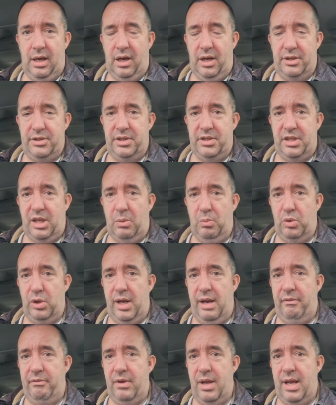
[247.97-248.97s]
I just don't
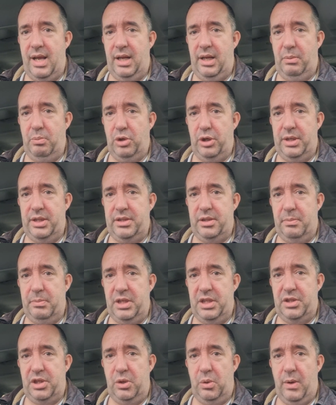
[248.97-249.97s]
want anybody to
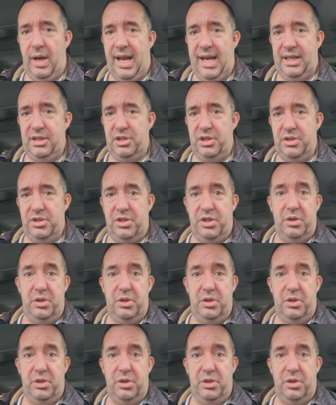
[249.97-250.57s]
be too anxious,